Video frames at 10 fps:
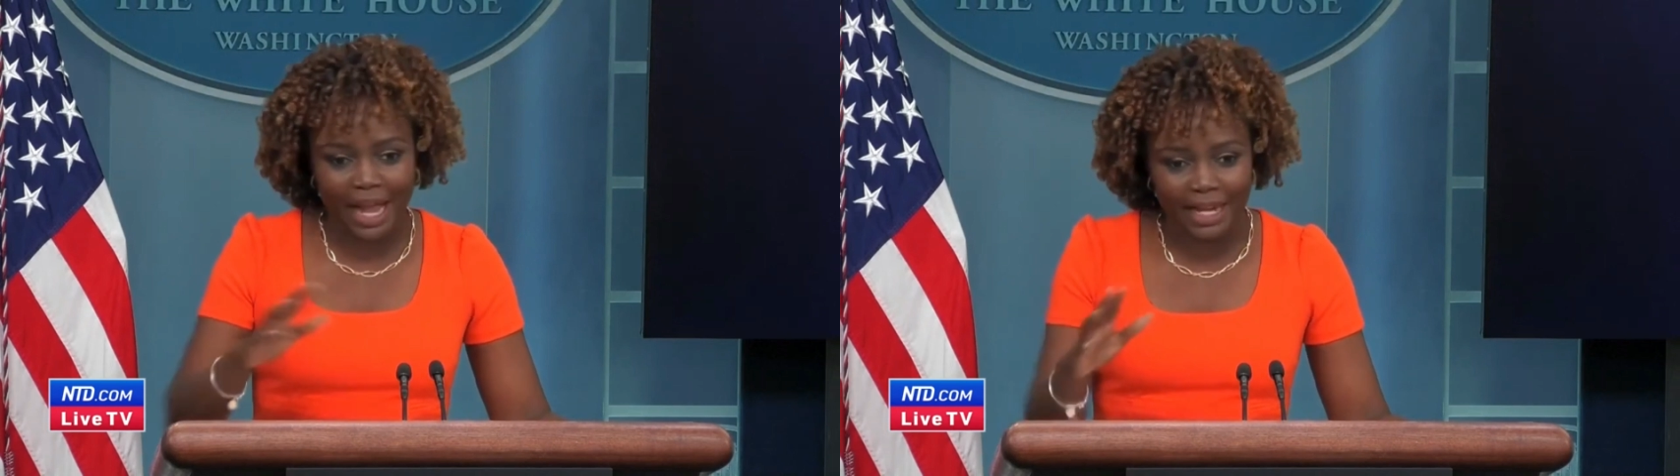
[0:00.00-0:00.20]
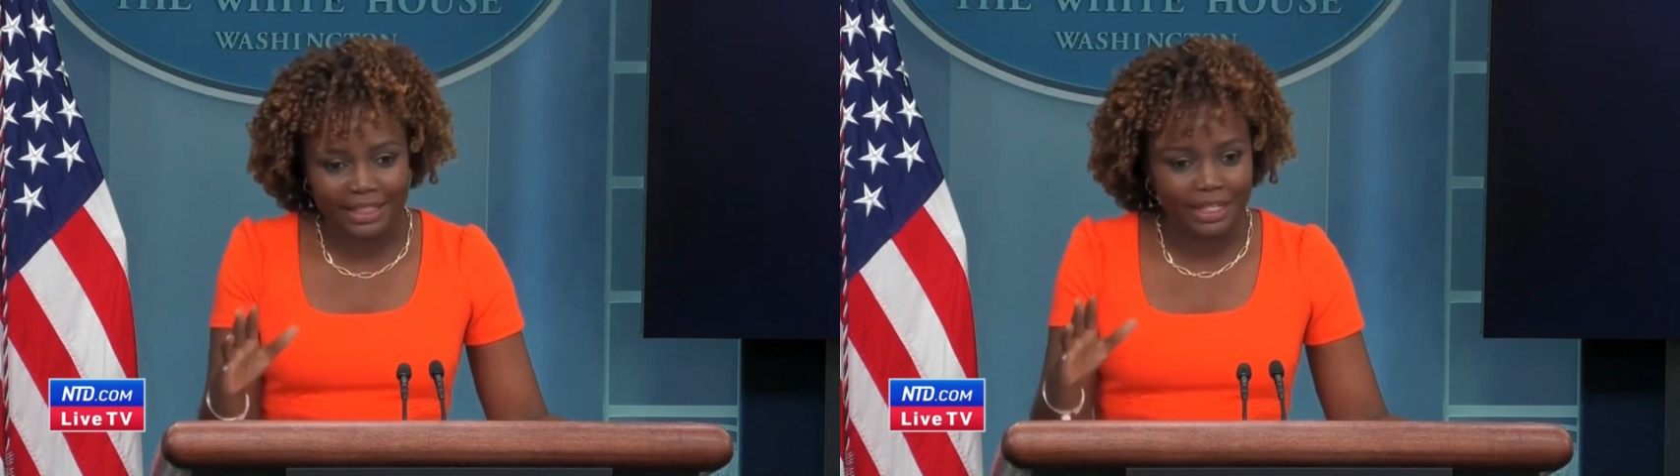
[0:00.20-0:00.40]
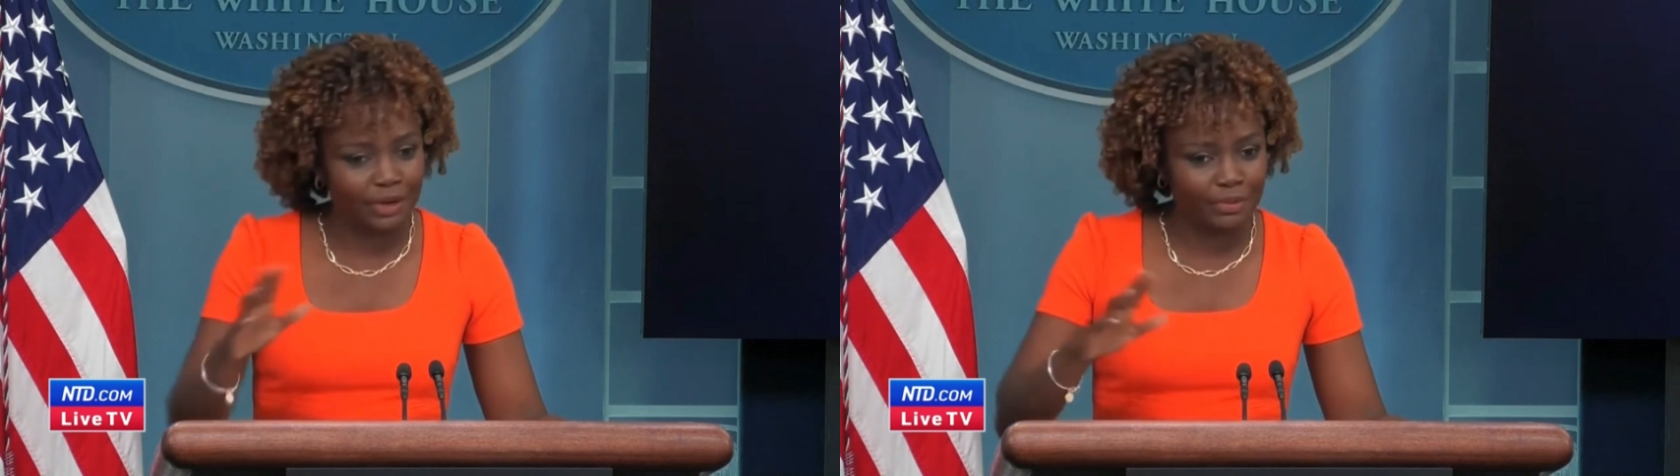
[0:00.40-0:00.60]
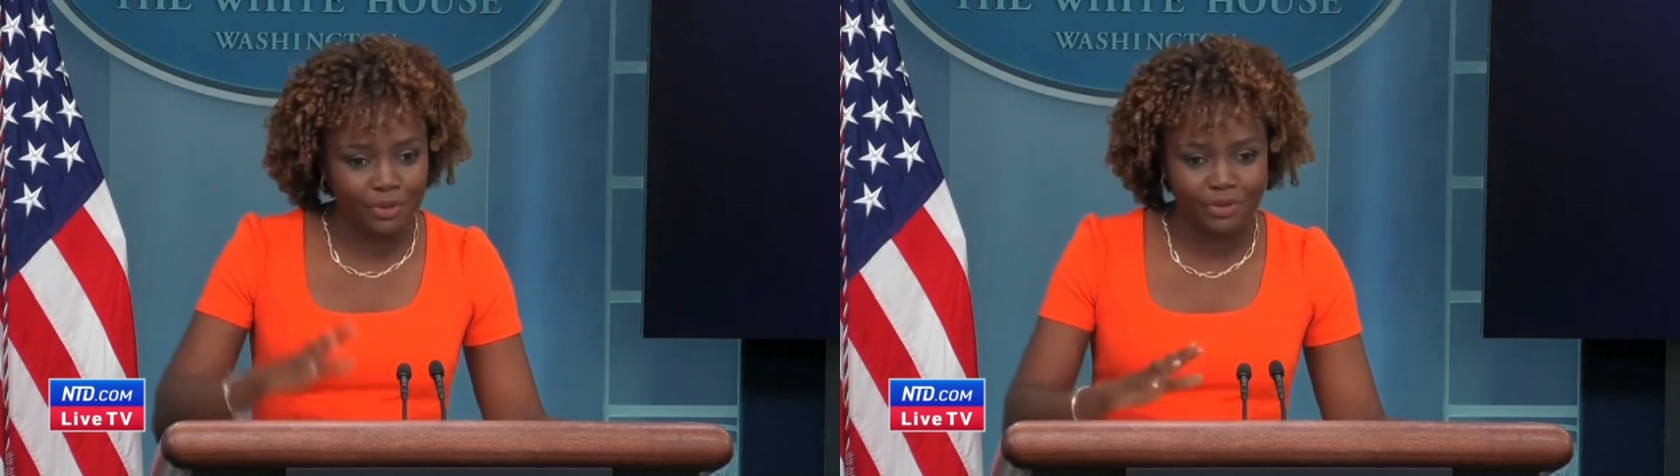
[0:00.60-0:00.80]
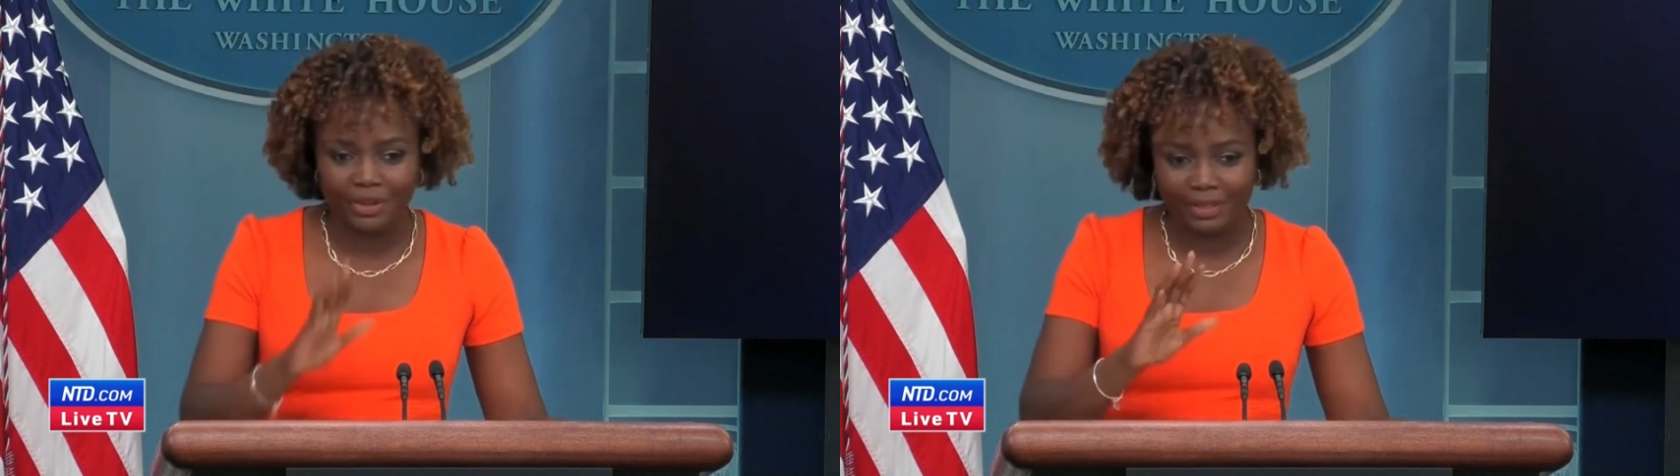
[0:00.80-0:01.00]
reacting or
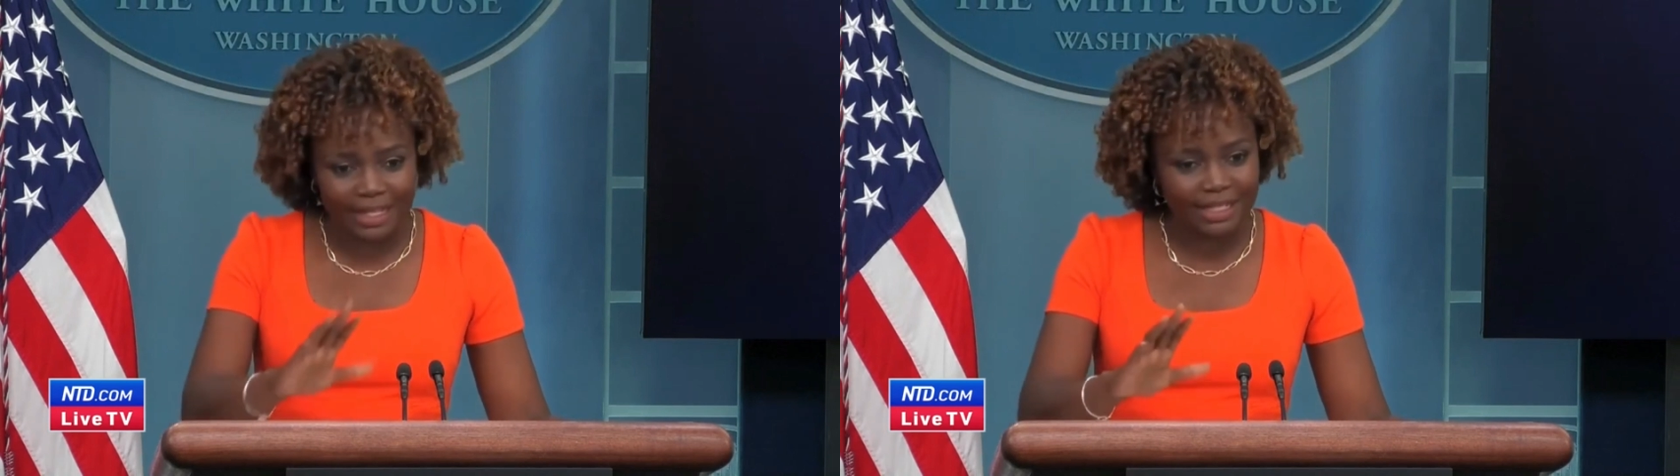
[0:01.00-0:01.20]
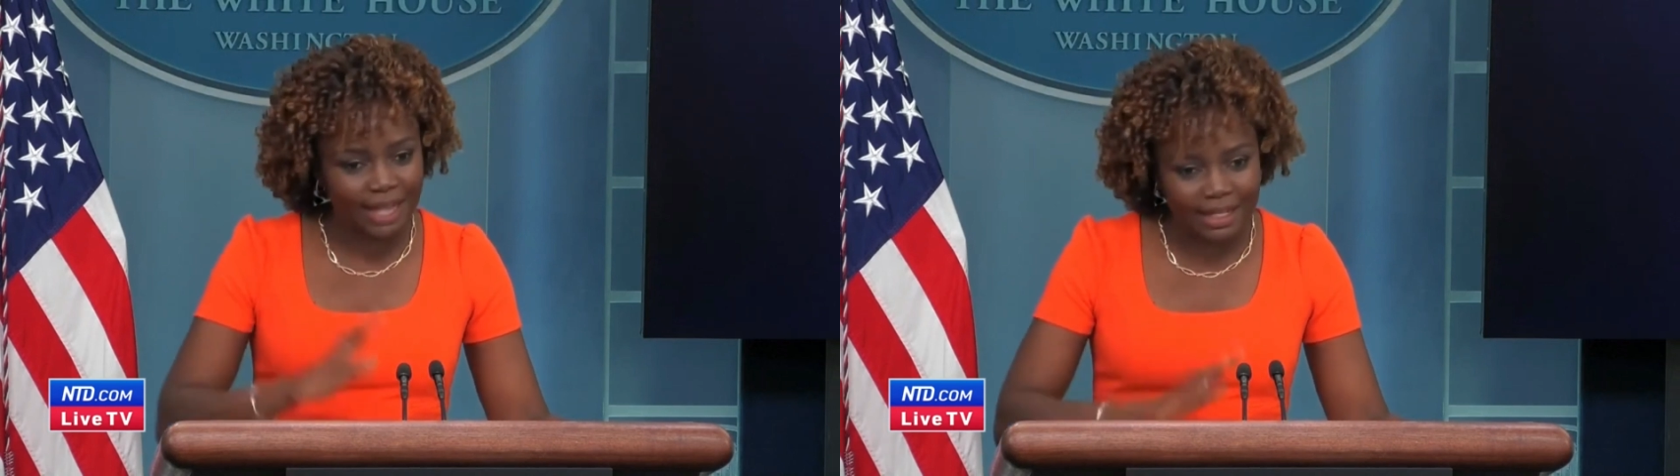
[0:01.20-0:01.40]
moving. That is